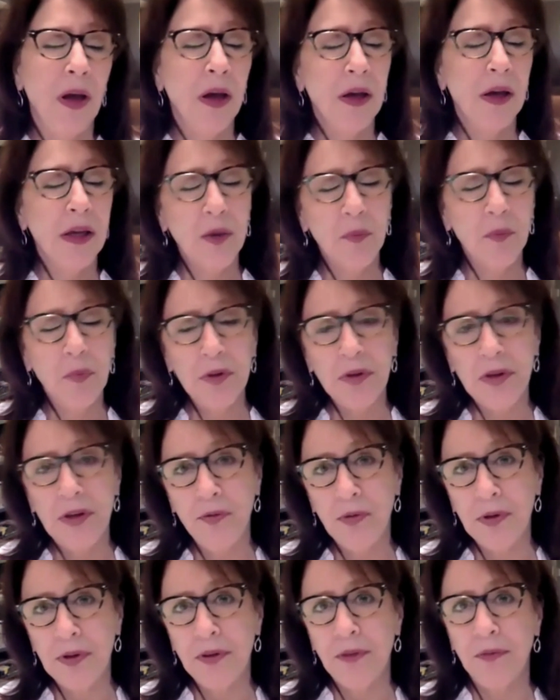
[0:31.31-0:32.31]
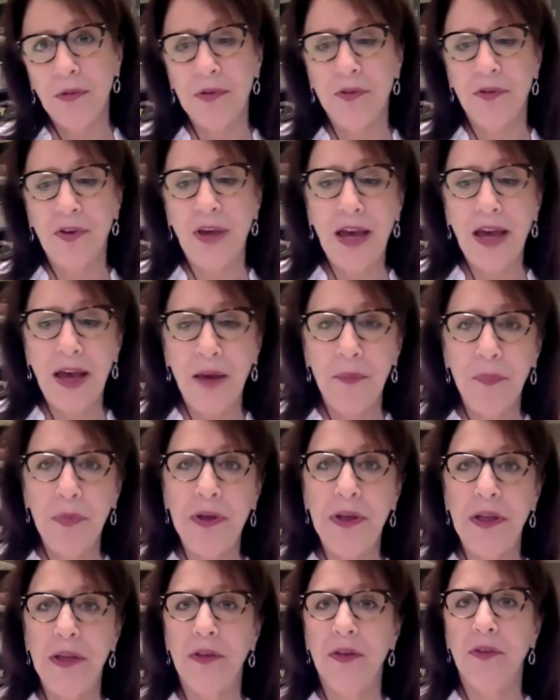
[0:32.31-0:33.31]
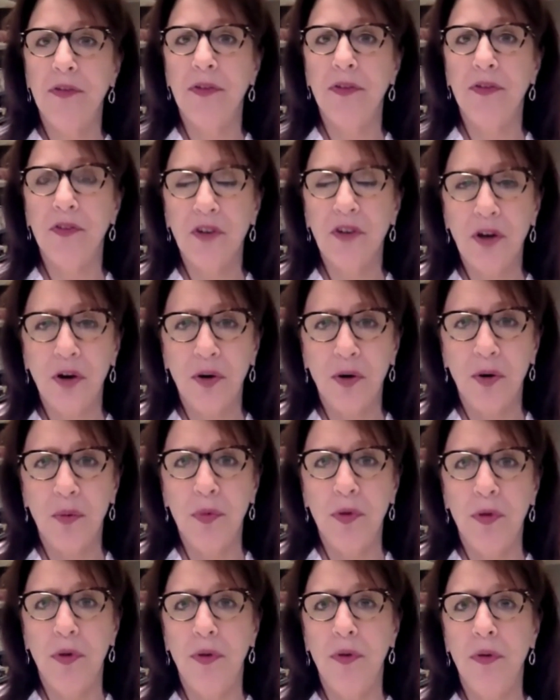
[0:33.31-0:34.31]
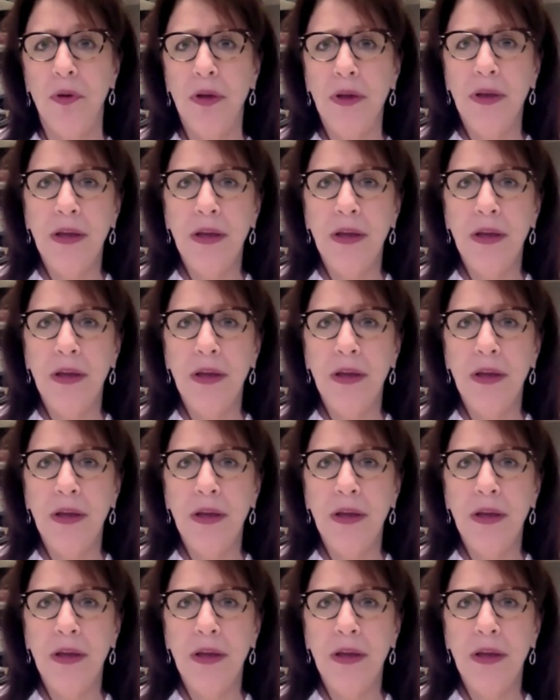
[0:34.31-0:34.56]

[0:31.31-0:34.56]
can't believe it, what's happening, this is terrible,